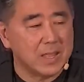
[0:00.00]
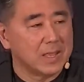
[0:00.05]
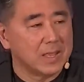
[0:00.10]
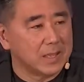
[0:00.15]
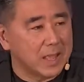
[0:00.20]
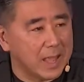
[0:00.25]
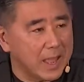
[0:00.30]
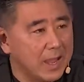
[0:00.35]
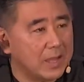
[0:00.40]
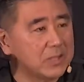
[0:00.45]

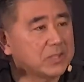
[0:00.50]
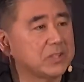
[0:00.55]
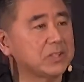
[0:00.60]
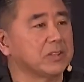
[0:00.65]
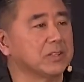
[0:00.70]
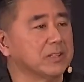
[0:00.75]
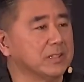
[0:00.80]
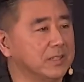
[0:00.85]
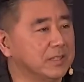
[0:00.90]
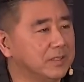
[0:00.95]

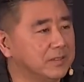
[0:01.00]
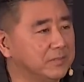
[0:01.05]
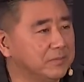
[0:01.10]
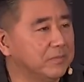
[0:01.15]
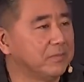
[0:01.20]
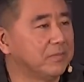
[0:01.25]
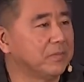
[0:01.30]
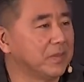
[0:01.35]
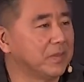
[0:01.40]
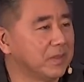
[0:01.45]
Actually,
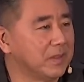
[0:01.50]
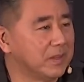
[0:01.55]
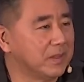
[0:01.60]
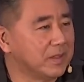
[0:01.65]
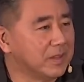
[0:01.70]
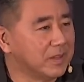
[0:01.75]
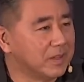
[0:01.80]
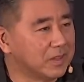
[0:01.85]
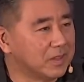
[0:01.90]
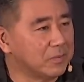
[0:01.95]

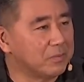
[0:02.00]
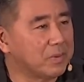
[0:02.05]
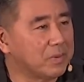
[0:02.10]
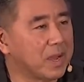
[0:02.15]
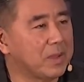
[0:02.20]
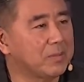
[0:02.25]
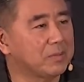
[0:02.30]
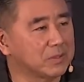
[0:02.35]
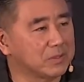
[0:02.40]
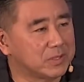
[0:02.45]
the
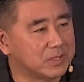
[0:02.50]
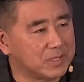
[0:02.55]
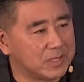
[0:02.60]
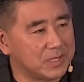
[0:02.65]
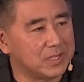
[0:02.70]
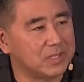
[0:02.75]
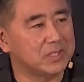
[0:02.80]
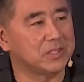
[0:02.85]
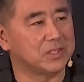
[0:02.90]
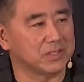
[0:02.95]
Bible
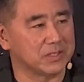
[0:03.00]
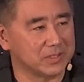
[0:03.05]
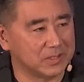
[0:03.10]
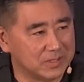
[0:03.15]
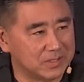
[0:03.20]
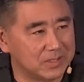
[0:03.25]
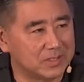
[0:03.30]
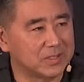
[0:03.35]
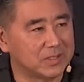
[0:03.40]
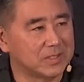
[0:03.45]

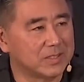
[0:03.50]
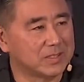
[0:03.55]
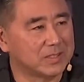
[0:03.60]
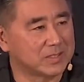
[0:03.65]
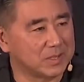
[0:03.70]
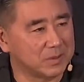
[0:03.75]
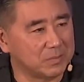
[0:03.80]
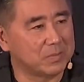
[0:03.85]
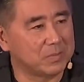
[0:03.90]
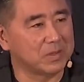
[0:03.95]
teaches
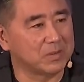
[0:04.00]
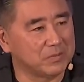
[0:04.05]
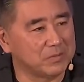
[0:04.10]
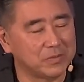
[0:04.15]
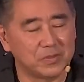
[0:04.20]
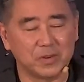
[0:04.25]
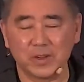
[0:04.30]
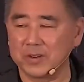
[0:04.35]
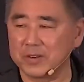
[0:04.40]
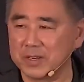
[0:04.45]
something
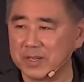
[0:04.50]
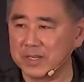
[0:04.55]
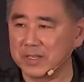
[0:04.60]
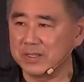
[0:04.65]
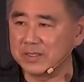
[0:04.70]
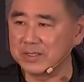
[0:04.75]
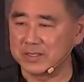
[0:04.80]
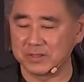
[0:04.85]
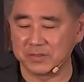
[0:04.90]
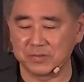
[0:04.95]
very
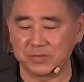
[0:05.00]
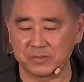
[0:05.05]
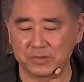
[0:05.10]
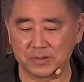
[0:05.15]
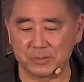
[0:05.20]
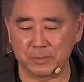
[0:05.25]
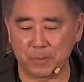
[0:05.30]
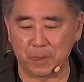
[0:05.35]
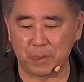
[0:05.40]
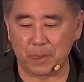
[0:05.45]
different.
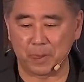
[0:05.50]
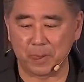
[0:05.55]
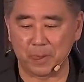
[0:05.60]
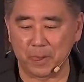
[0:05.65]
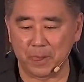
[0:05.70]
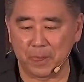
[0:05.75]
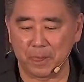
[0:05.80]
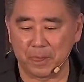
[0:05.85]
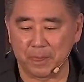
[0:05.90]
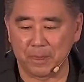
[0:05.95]

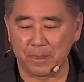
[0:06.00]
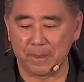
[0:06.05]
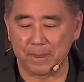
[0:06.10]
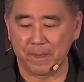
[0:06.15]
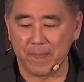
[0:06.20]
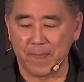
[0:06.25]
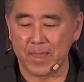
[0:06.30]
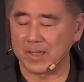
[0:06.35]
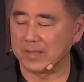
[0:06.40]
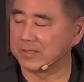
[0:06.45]

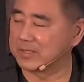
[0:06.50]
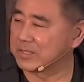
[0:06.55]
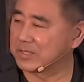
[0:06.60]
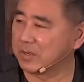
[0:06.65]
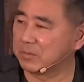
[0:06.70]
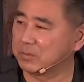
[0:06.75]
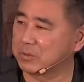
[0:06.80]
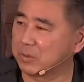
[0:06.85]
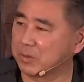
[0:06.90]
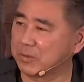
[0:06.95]
In
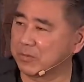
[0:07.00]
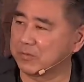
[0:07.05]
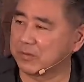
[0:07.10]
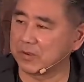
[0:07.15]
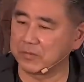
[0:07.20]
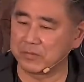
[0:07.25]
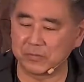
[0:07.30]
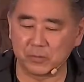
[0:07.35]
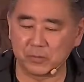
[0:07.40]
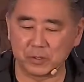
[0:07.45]
Psalm
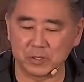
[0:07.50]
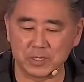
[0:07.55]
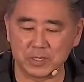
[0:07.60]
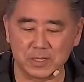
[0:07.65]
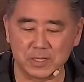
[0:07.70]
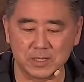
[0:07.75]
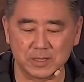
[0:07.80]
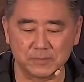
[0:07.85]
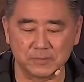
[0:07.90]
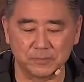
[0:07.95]

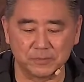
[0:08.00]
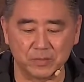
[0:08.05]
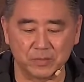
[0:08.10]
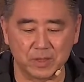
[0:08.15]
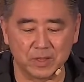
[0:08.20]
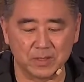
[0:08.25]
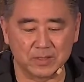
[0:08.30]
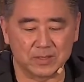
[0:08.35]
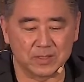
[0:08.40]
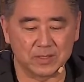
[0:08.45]
25:14,
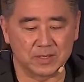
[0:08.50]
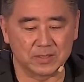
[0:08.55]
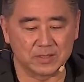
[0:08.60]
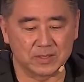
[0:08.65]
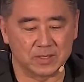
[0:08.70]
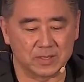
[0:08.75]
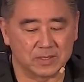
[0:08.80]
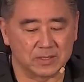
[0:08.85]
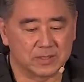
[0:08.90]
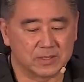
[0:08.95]
it says
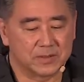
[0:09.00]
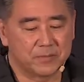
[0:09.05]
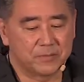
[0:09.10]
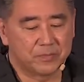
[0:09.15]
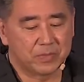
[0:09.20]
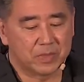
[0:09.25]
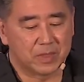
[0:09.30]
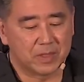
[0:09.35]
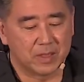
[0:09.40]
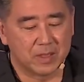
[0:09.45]
this,
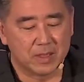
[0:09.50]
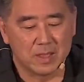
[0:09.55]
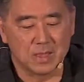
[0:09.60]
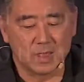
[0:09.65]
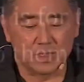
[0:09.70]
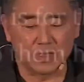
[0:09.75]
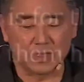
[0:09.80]
"The